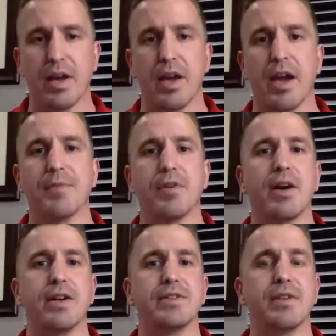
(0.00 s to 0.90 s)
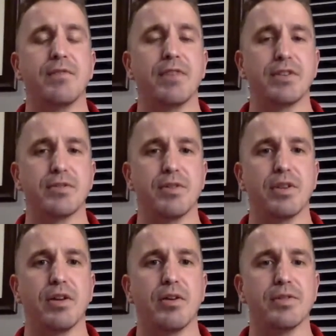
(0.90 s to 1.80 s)
Amorized
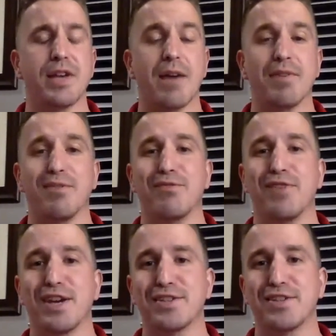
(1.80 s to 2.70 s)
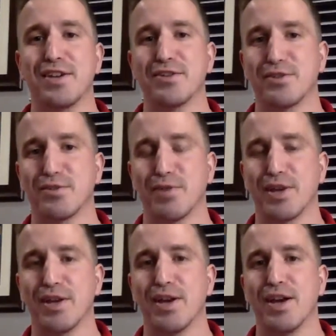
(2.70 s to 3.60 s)
conventional loans have a fixed interest
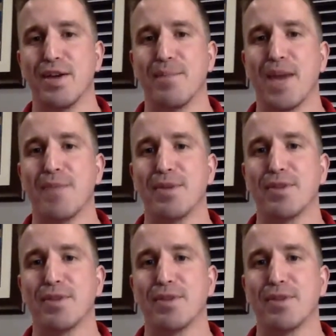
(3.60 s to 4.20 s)
rate and payment